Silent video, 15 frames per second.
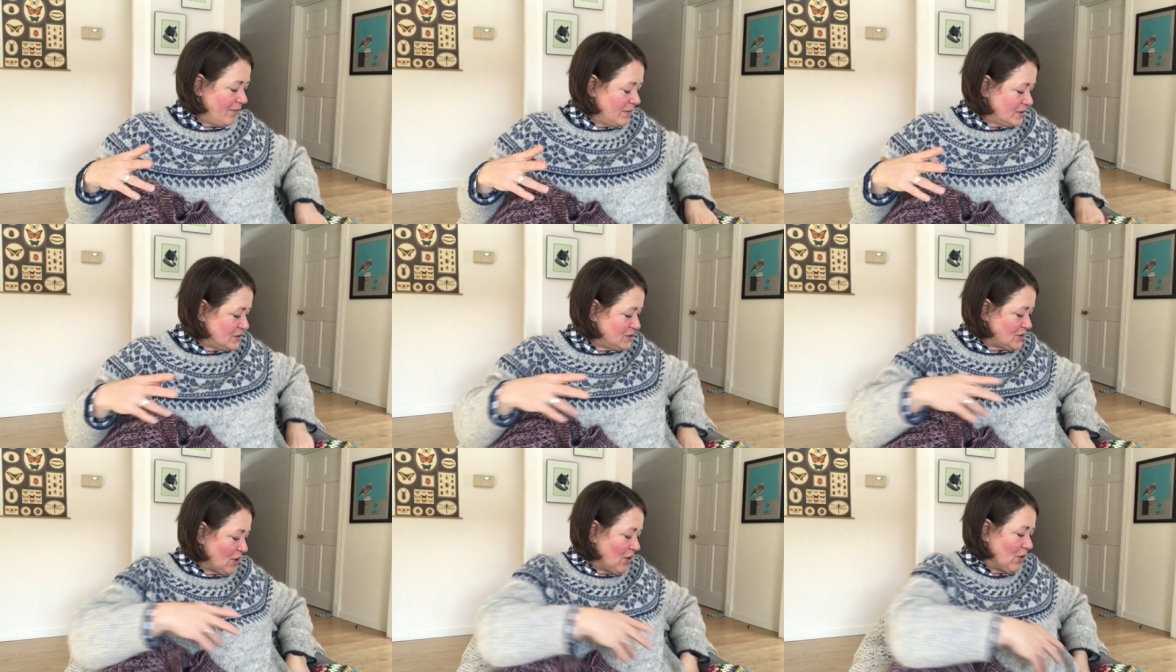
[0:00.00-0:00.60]

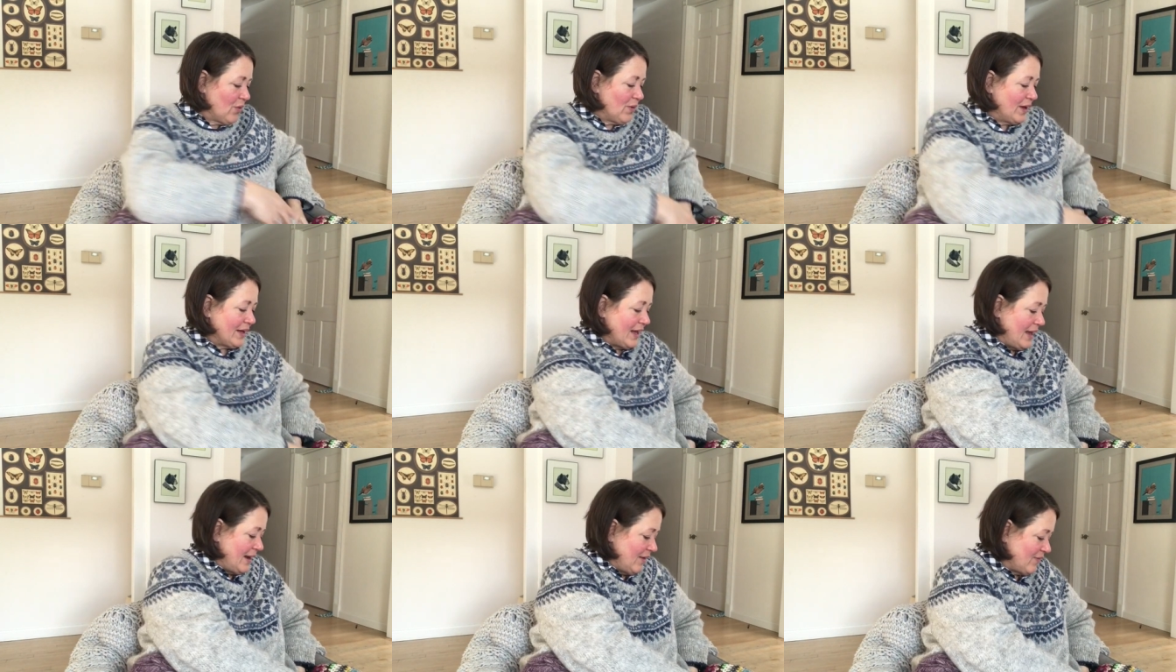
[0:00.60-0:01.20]
So
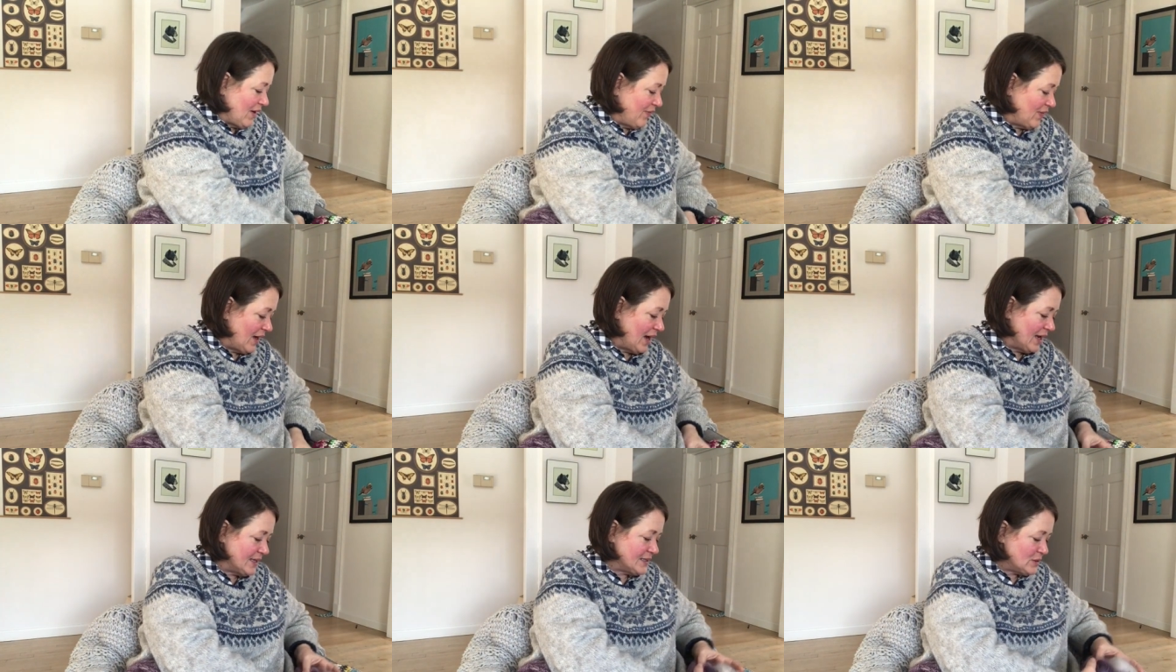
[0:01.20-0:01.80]
again, I've got the
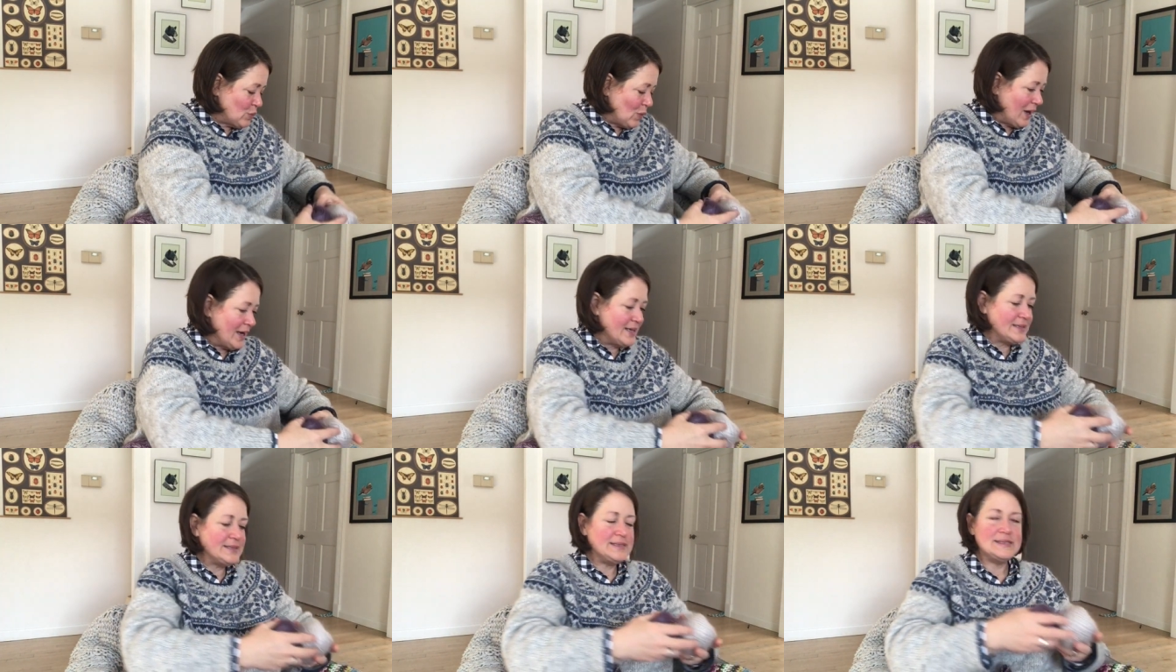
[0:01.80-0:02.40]
Ice
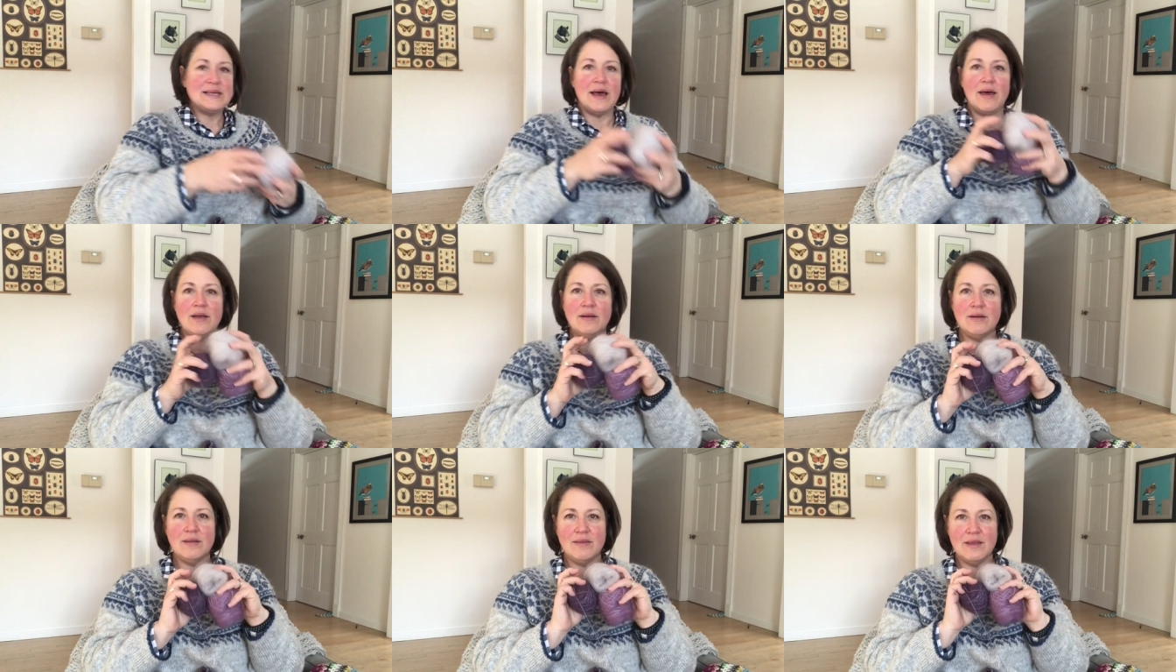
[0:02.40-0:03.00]
Wine
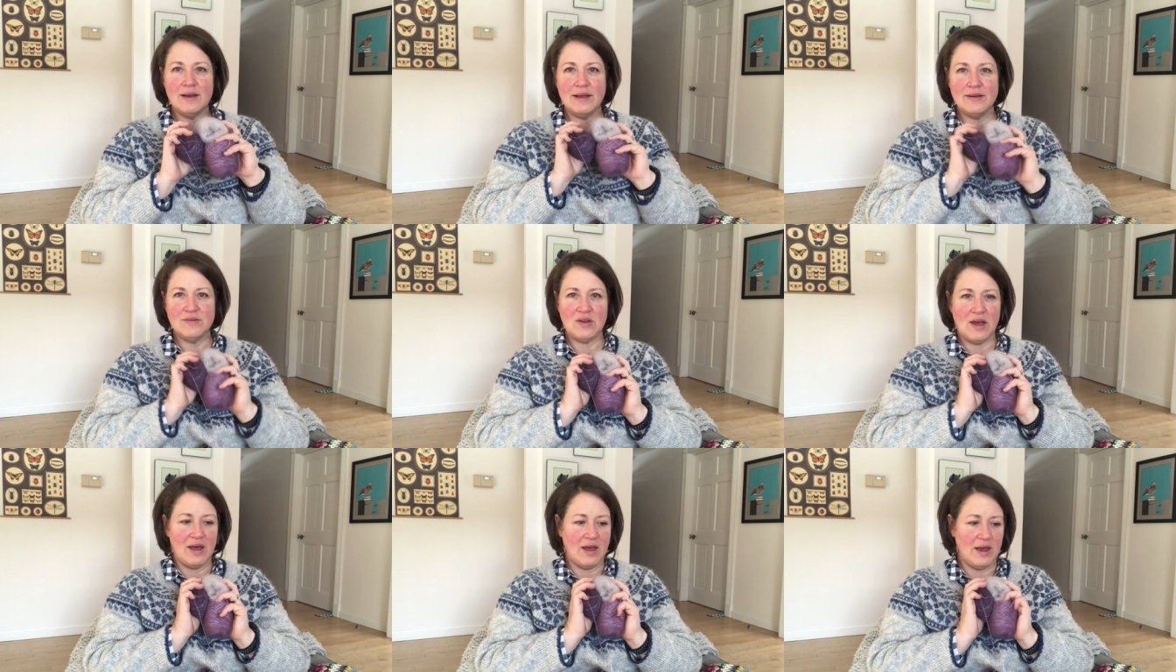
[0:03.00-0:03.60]
set that I
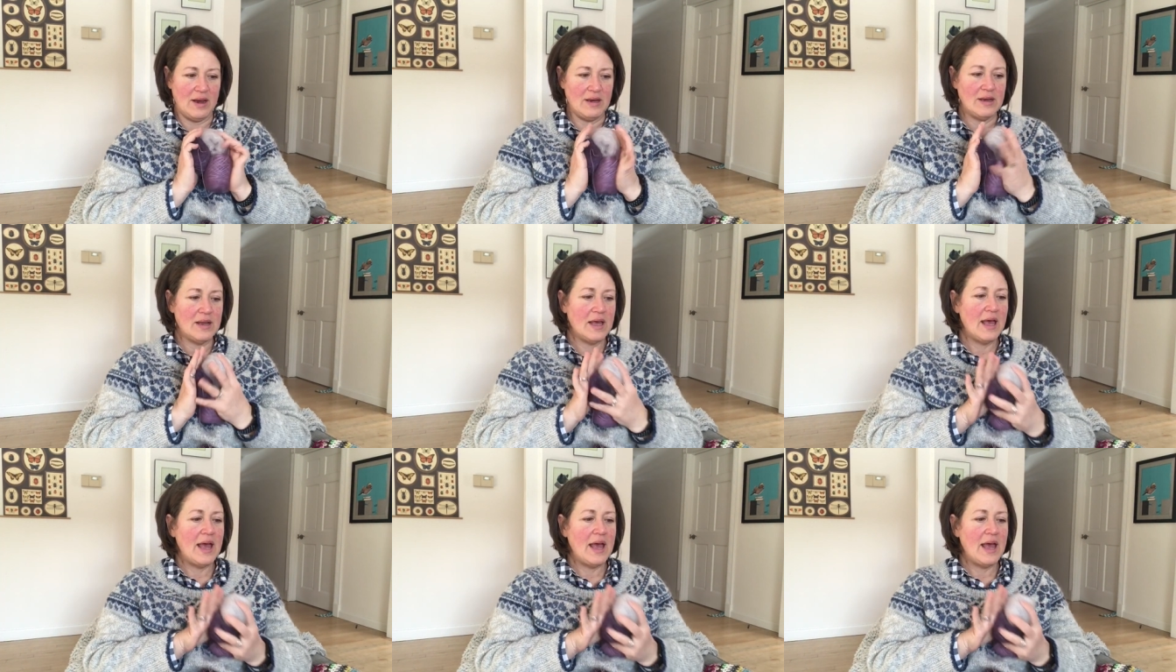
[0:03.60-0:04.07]
dyed.